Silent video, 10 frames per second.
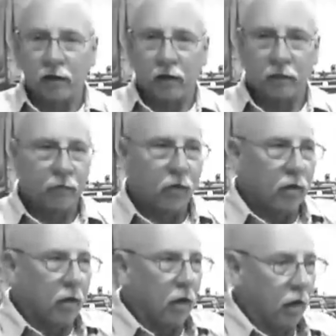there.
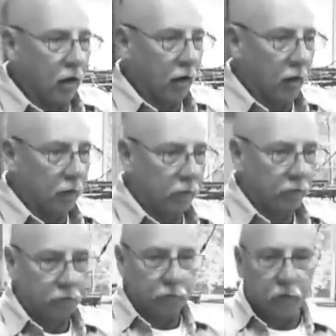Um,
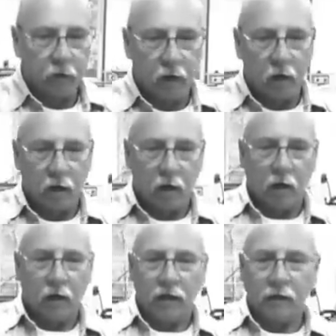I
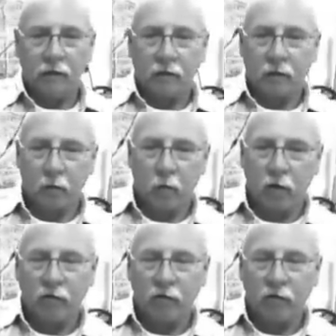like the one